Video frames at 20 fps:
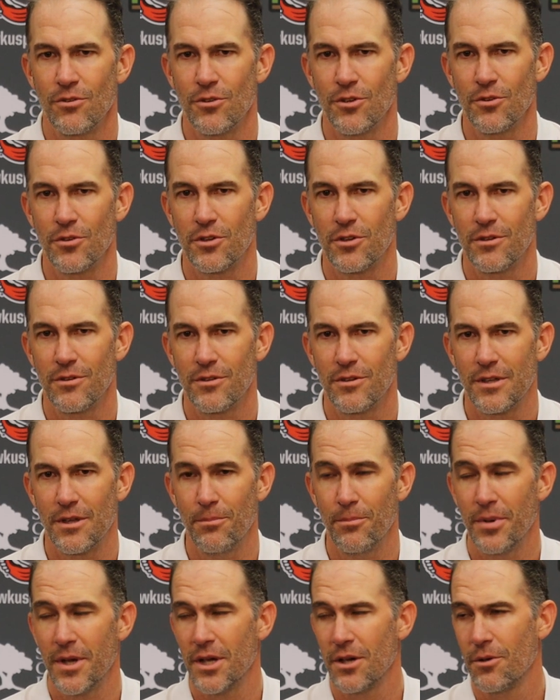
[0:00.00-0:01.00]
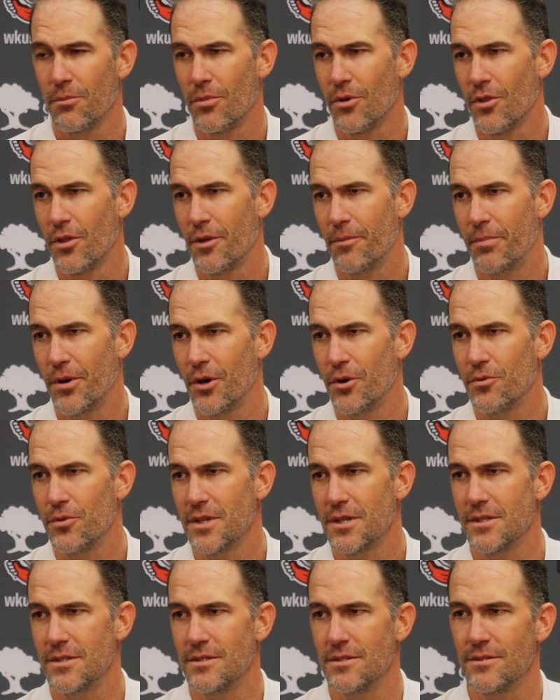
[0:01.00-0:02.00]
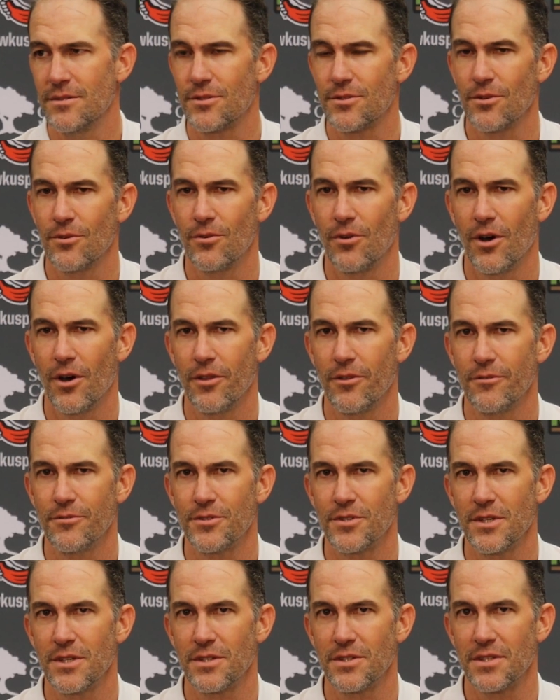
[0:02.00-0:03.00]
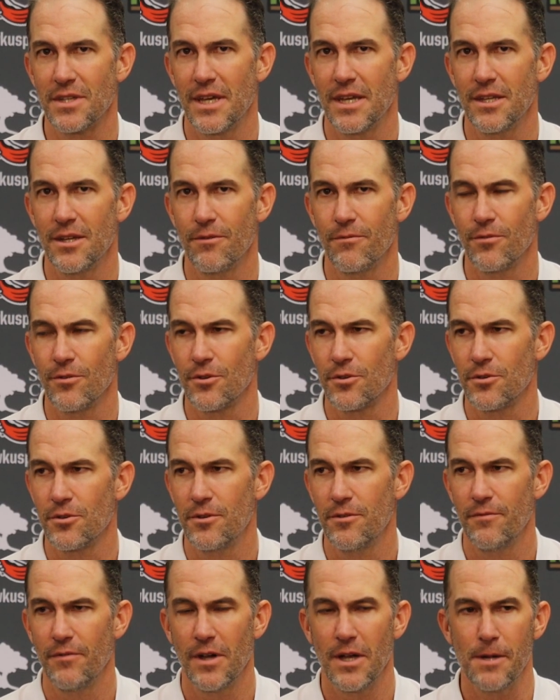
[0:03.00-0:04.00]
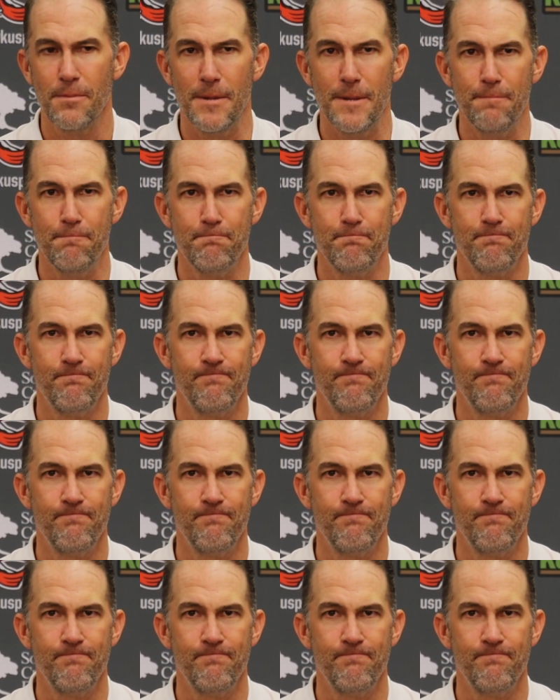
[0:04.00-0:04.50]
good comparable opponent, and so all those things add up for a good environment.